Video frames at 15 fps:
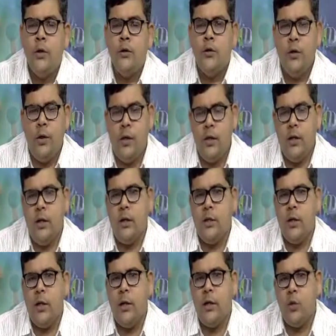So, here
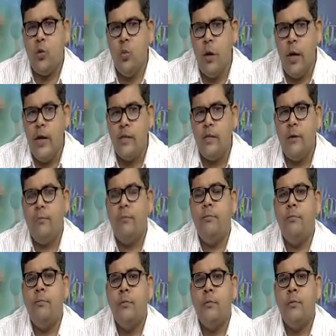there are two kinds of
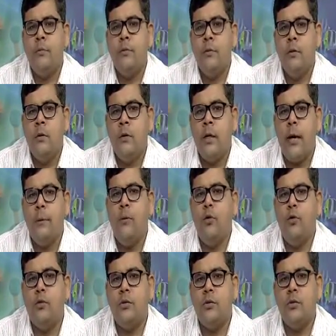
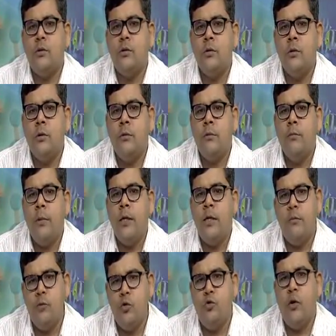divorce by
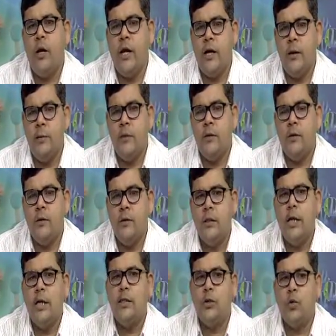the mutual agreement,
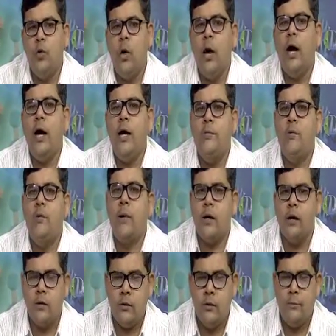that is khula and
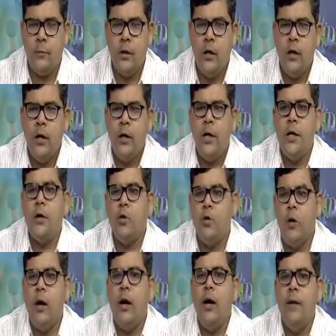mubarrat. In
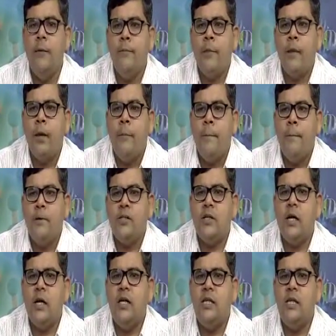khula,
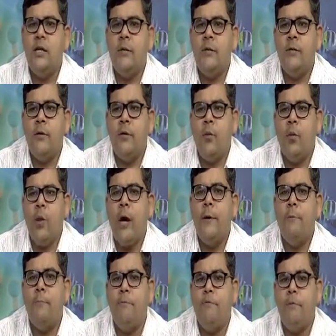basically the
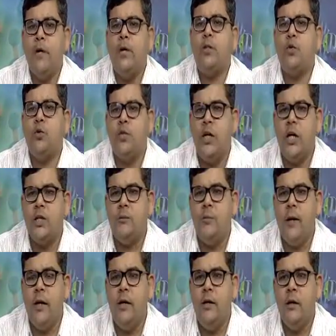wife prays to the
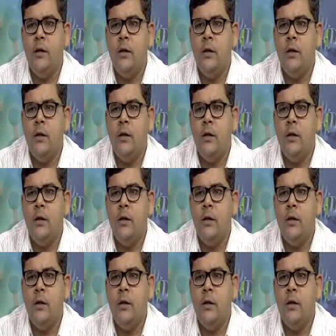husband